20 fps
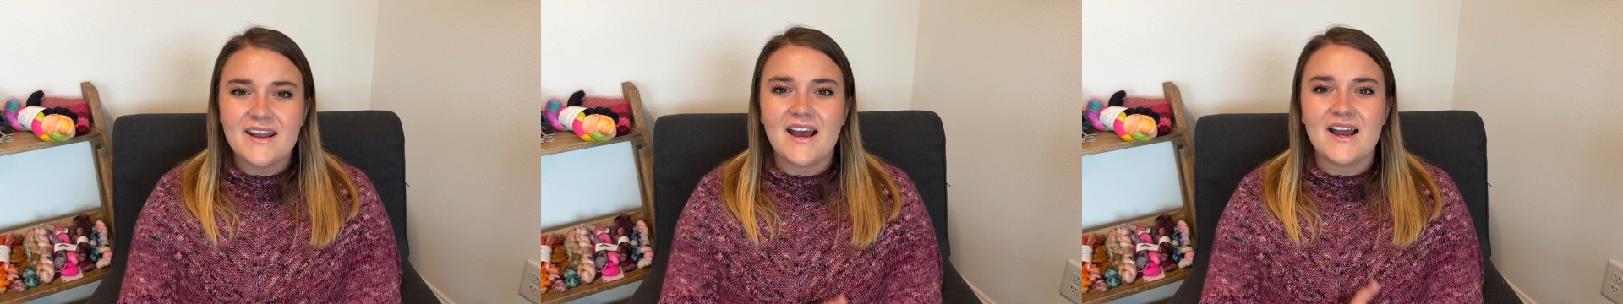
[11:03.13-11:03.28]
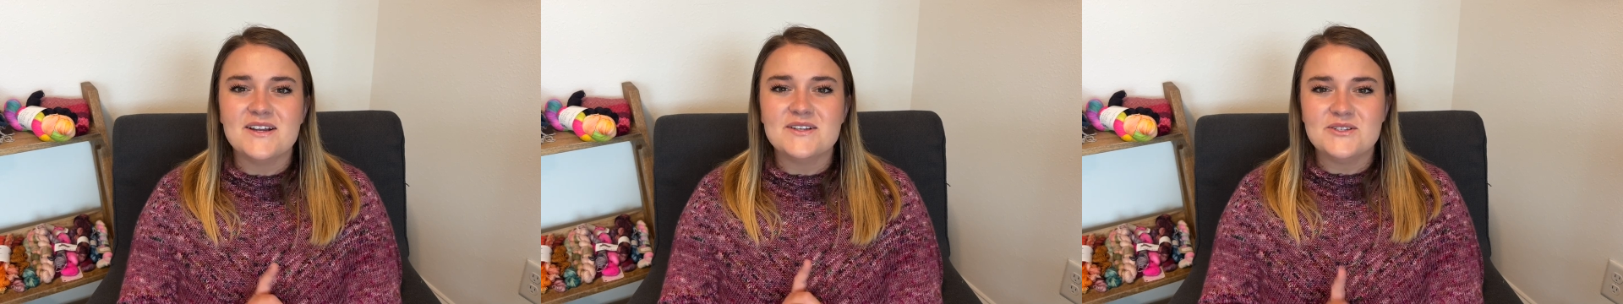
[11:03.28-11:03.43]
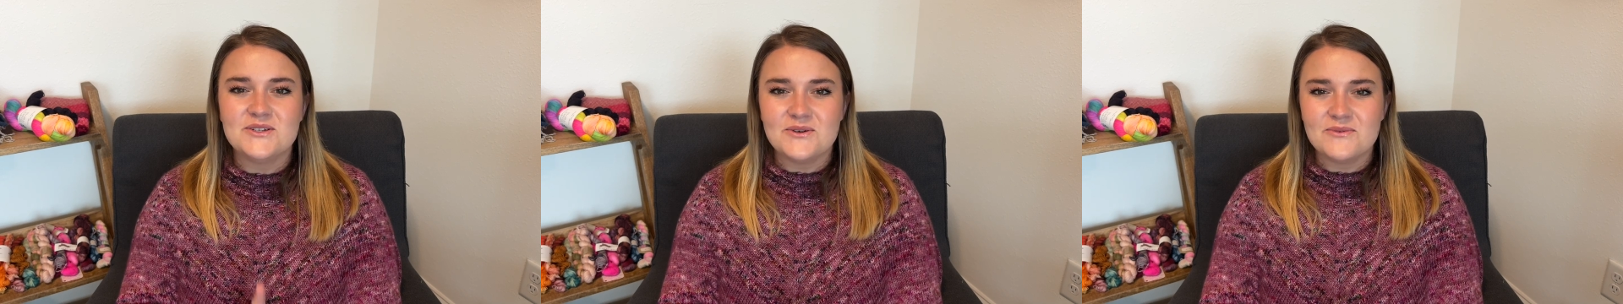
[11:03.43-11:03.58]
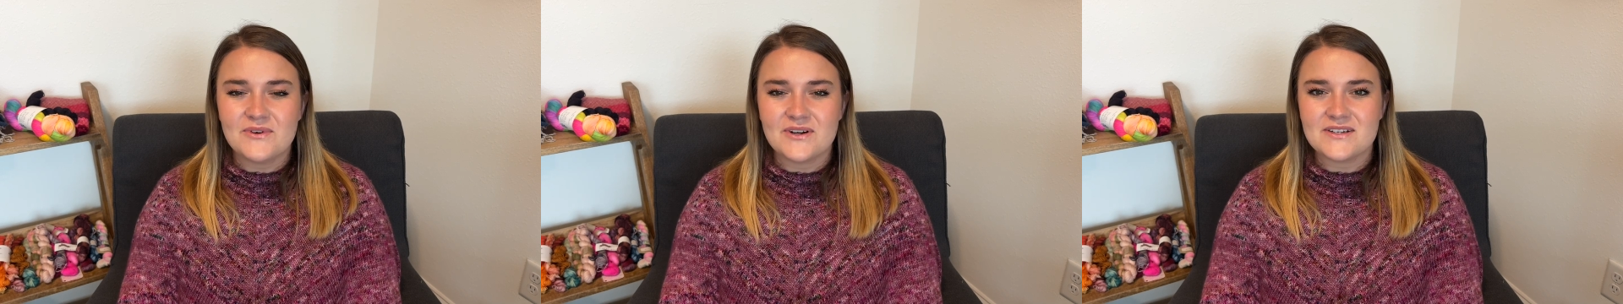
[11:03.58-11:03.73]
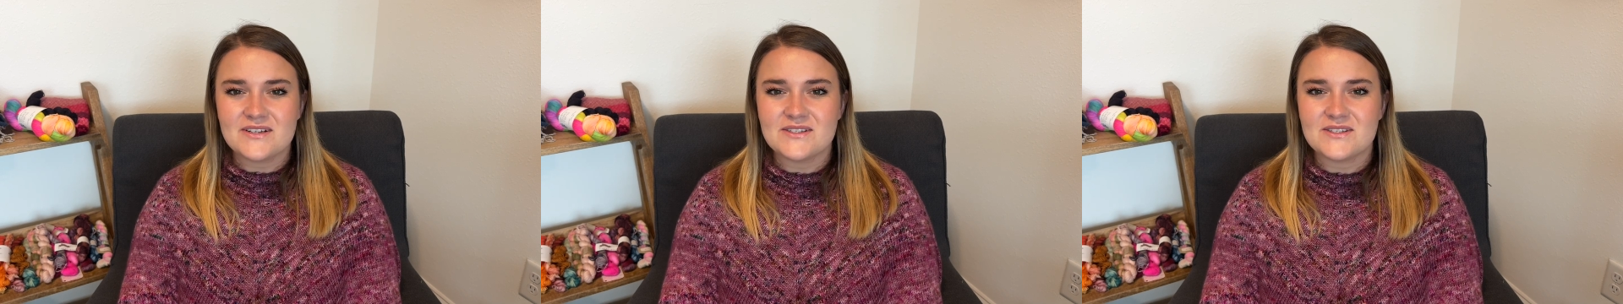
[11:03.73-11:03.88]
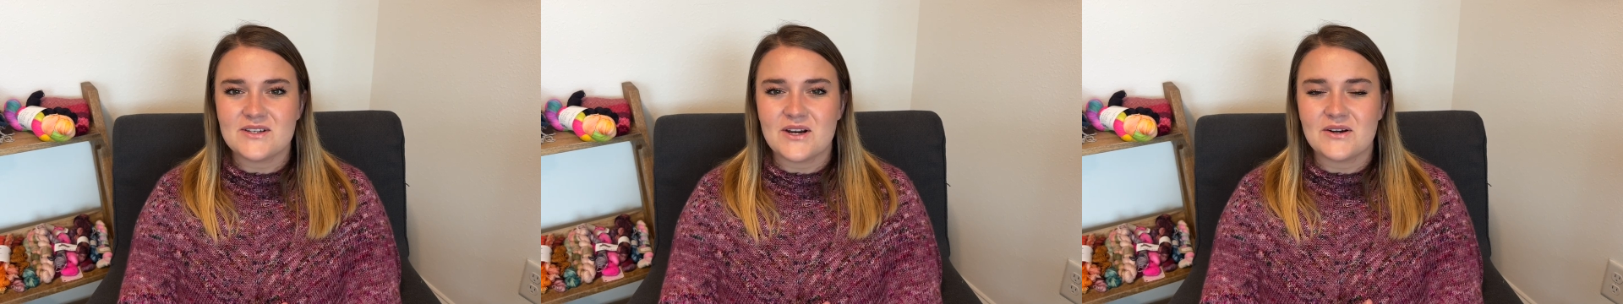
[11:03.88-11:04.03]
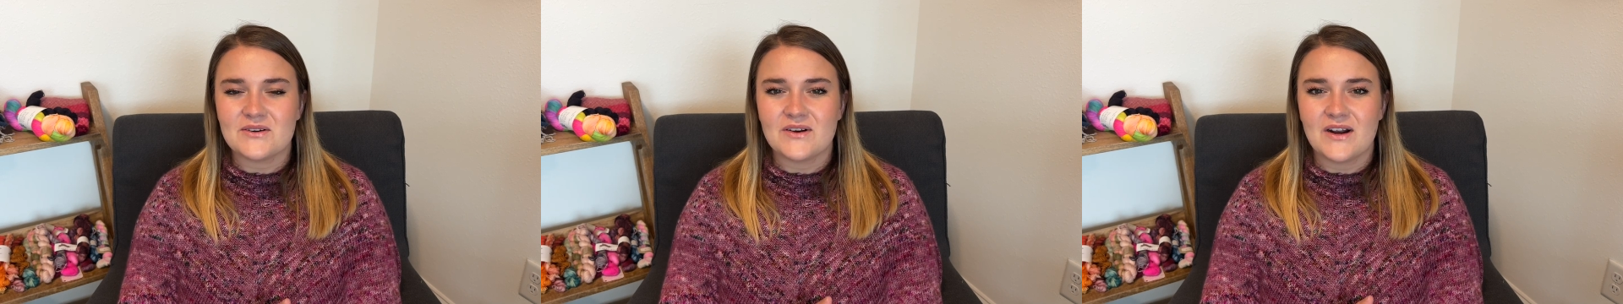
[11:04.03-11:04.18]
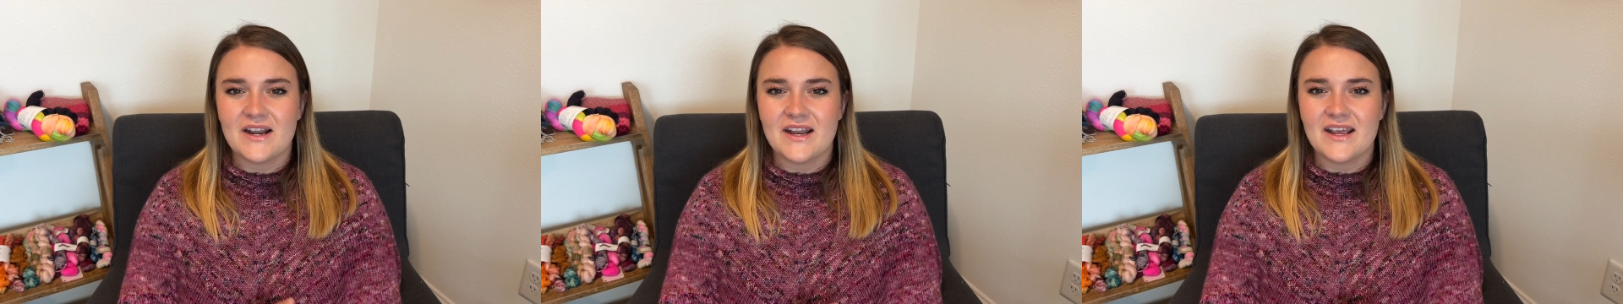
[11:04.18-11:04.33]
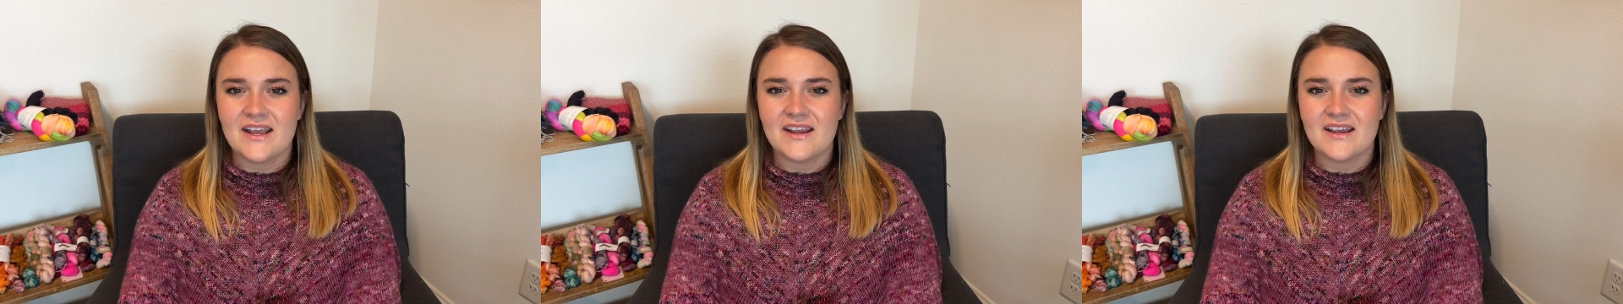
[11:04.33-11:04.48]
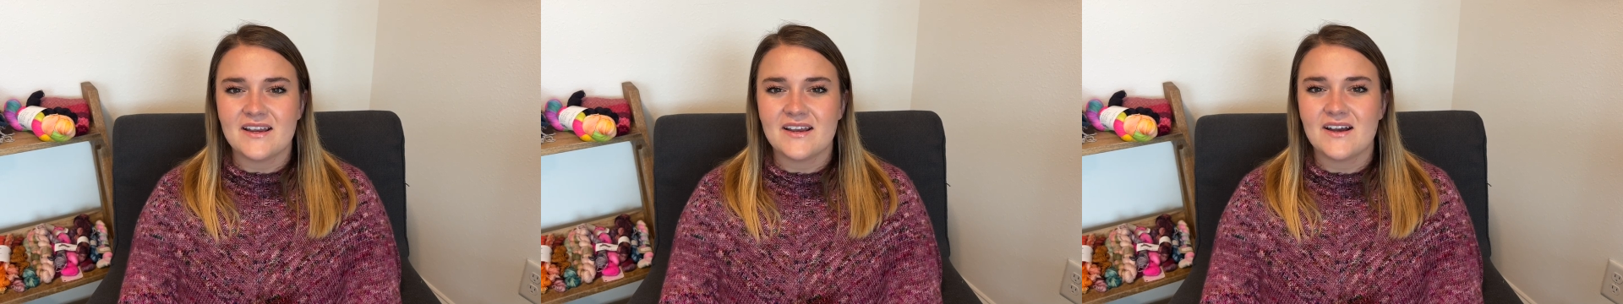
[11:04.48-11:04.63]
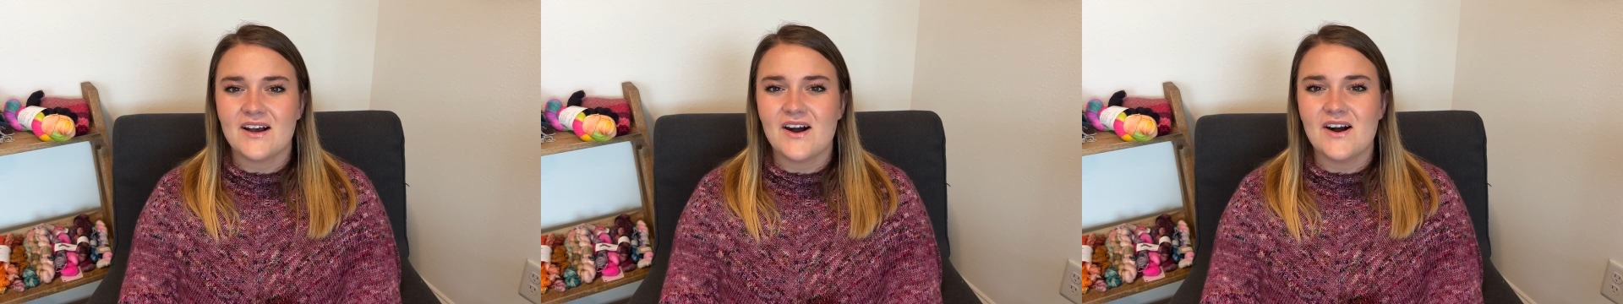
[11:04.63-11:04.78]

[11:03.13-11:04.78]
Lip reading: I do want to start running